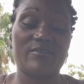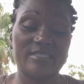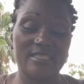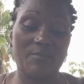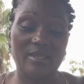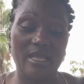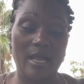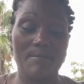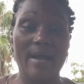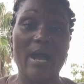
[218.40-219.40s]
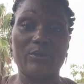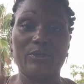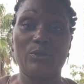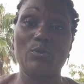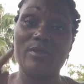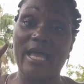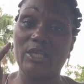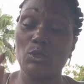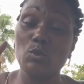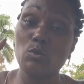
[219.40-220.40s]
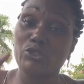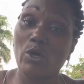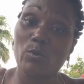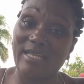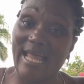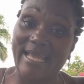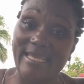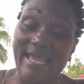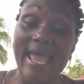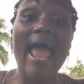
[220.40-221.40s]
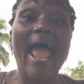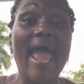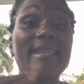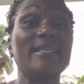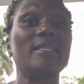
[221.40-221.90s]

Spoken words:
is something about you that you don't like and it